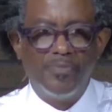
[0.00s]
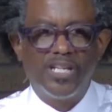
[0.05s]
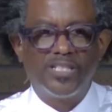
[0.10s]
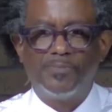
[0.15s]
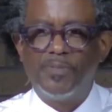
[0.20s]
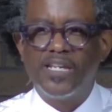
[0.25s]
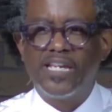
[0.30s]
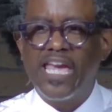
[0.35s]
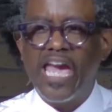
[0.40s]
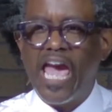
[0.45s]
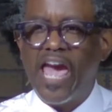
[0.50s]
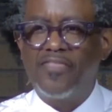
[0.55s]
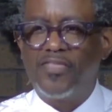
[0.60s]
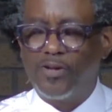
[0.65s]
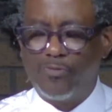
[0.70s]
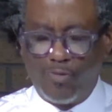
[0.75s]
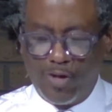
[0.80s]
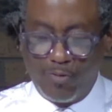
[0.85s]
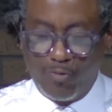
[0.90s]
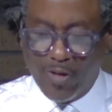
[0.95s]
that must be
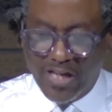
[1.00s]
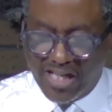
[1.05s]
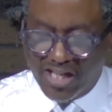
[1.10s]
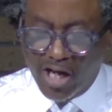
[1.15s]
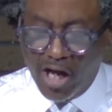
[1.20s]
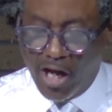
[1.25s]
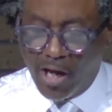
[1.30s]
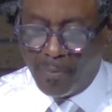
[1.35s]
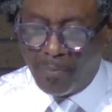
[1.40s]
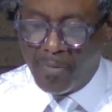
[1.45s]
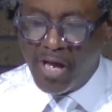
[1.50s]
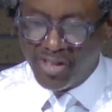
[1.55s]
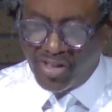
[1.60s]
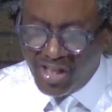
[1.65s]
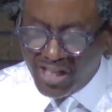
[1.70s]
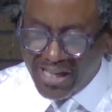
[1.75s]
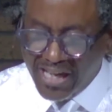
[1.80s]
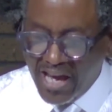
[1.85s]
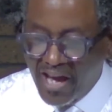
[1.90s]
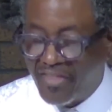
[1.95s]
gathered when we come
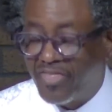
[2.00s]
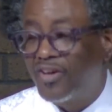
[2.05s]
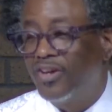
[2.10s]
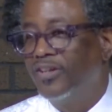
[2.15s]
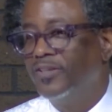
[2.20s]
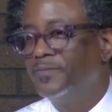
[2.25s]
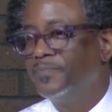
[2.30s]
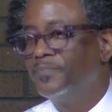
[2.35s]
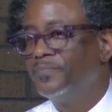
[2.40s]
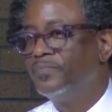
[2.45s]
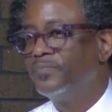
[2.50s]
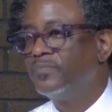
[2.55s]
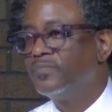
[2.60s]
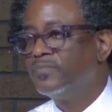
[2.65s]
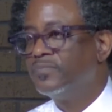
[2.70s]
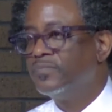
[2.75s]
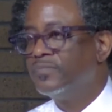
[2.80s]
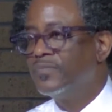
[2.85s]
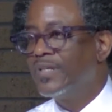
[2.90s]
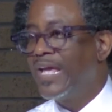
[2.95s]
together.
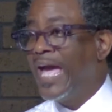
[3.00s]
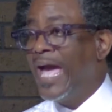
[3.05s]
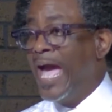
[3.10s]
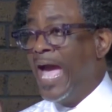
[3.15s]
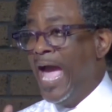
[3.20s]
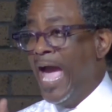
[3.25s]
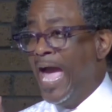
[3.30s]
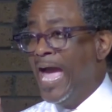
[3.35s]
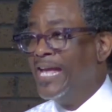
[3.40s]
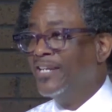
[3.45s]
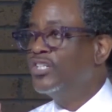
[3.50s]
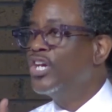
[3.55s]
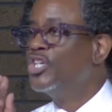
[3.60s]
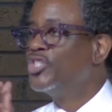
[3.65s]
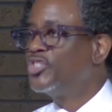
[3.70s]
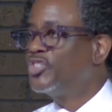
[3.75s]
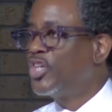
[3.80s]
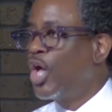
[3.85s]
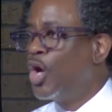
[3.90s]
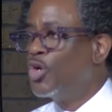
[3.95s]
And
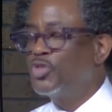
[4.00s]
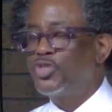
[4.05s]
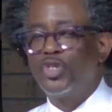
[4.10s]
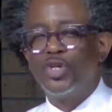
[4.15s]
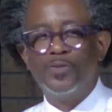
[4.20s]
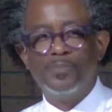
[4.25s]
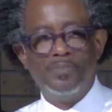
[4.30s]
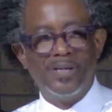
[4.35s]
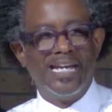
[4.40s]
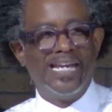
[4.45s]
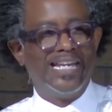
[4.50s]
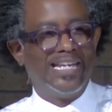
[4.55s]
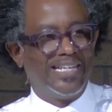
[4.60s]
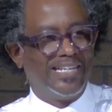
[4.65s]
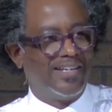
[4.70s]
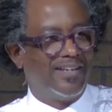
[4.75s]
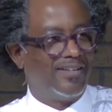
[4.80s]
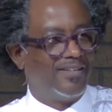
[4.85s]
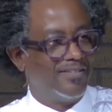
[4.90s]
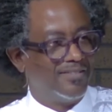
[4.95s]
social
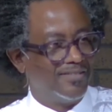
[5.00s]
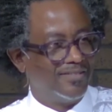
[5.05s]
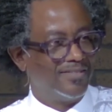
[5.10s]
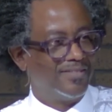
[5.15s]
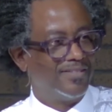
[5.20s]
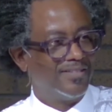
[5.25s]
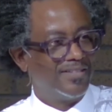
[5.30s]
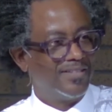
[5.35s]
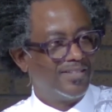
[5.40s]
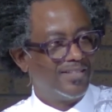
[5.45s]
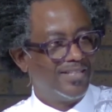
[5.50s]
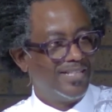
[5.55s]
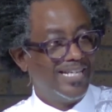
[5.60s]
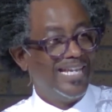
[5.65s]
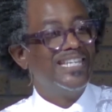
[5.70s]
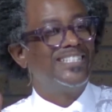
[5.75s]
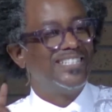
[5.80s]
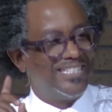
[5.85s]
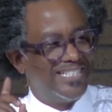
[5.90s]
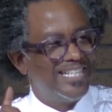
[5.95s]
media
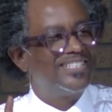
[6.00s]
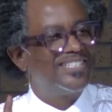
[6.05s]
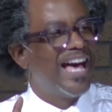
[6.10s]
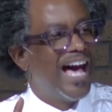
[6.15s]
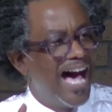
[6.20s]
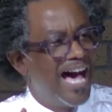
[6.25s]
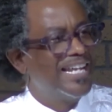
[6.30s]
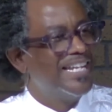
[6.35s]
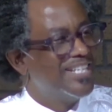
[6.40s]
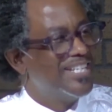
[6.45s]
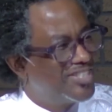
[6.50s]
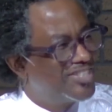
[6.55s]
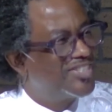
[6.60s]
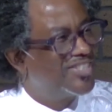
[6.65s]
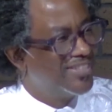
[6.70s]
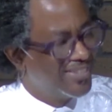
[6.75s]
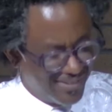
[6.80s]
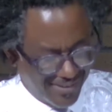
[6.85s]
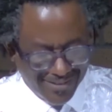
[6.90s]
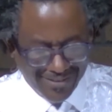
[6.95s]
is
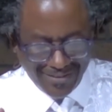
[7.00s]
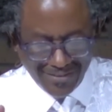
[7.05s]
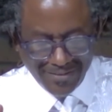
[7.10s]
dishonest.